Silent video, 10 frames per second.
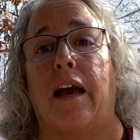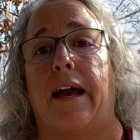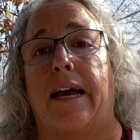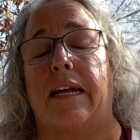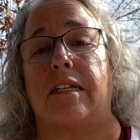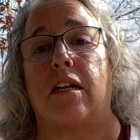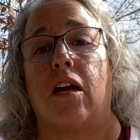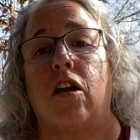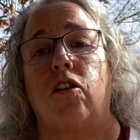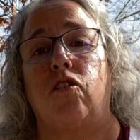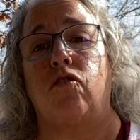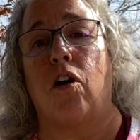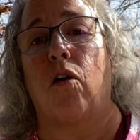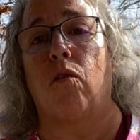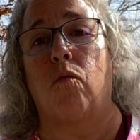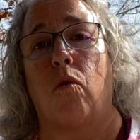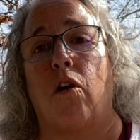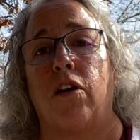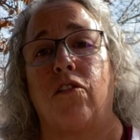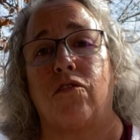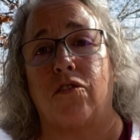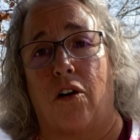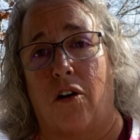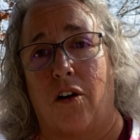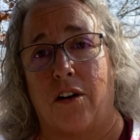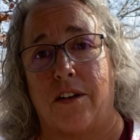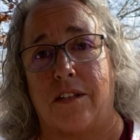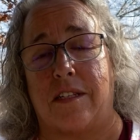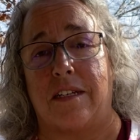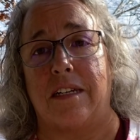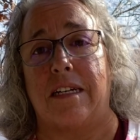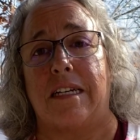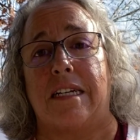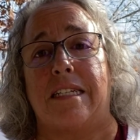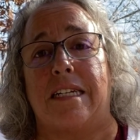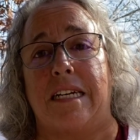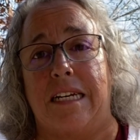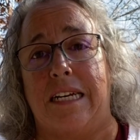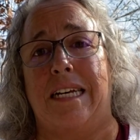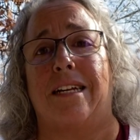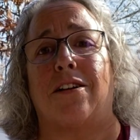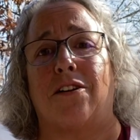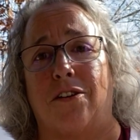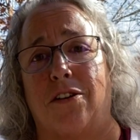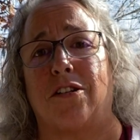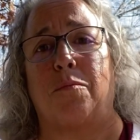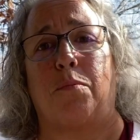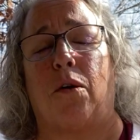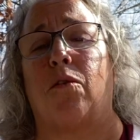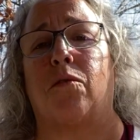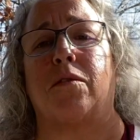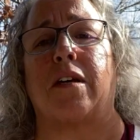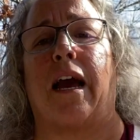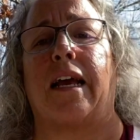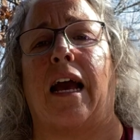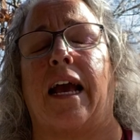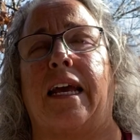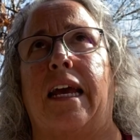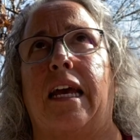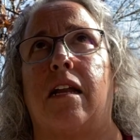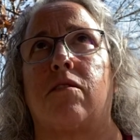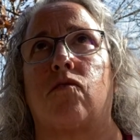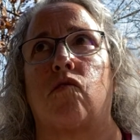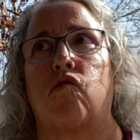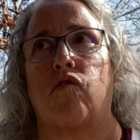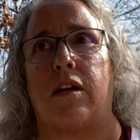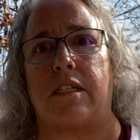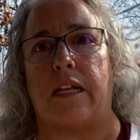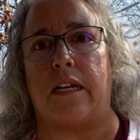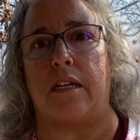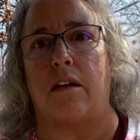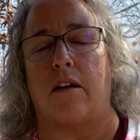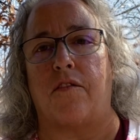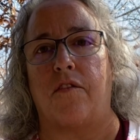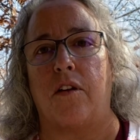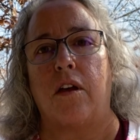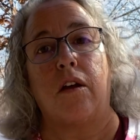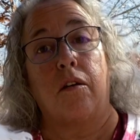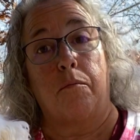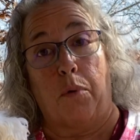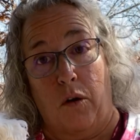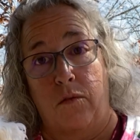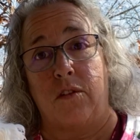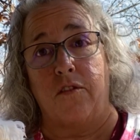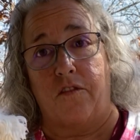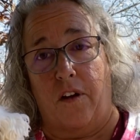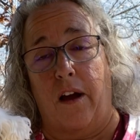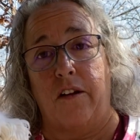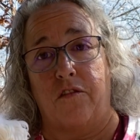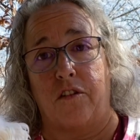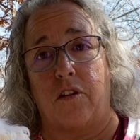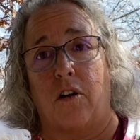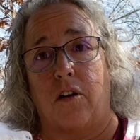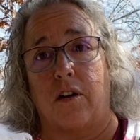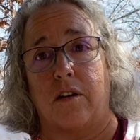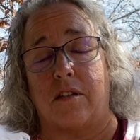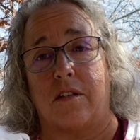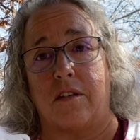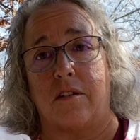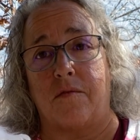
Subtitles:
And you don't want your dogs to eat cooked bones. I can't stress that enough. Bones are fine for dogs